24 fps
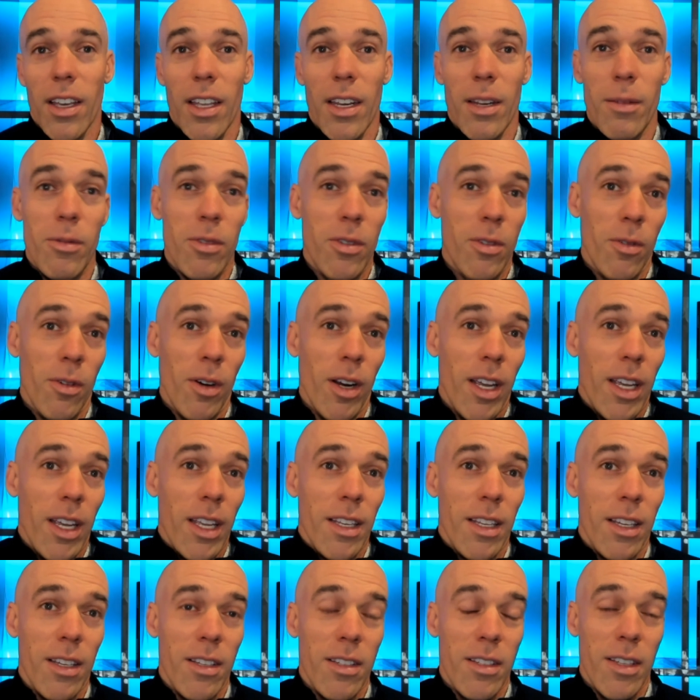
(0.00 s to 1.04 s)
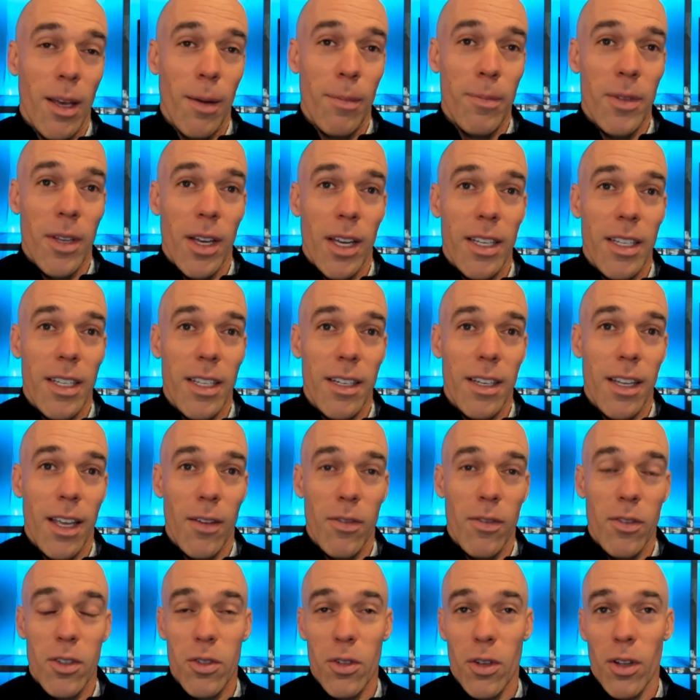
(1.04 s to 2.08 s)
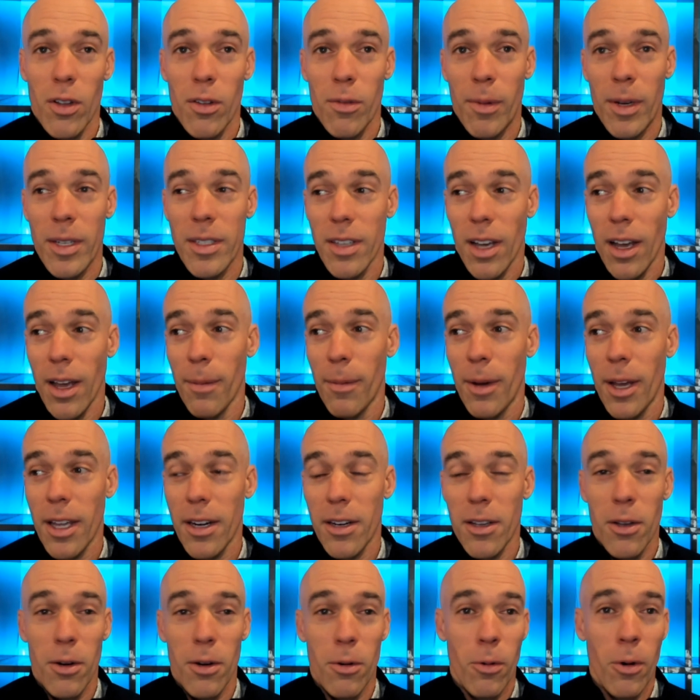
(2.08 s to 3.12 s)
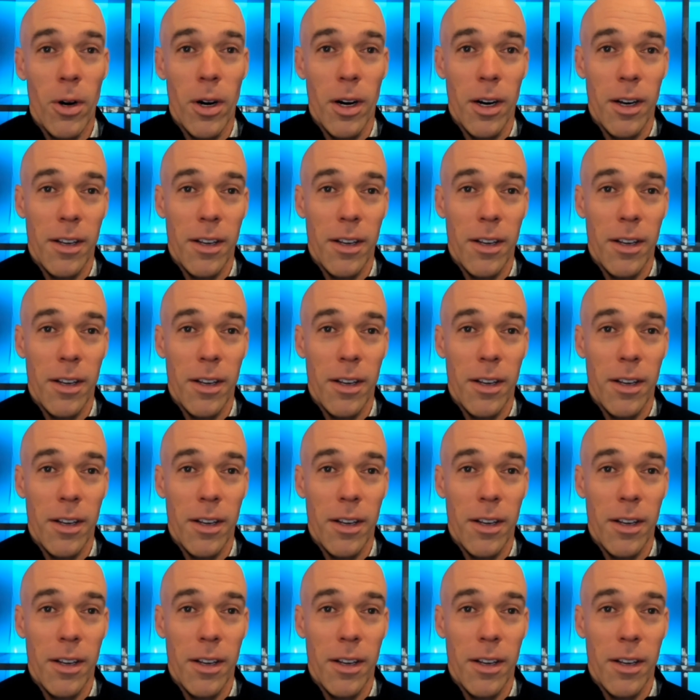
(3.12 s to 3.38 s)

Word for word: and it was great except i didn't have control of my time i had to go to